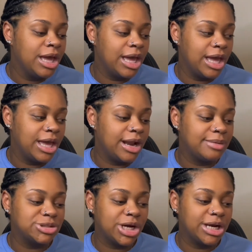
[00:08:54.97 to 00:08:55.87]
and
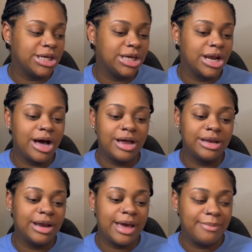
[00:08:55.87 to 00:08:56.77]
I'm trying to get all
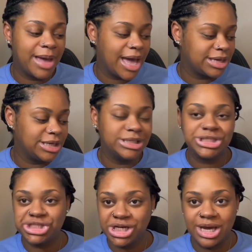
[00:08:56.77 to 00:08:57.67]
of that back
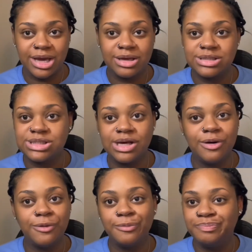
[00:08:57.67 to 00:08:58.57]
in check.
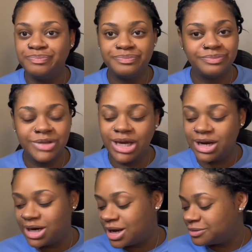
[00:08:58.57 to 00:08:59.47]
So yeah,
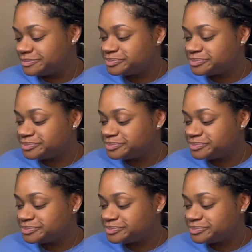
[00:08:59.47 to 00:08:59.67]
no,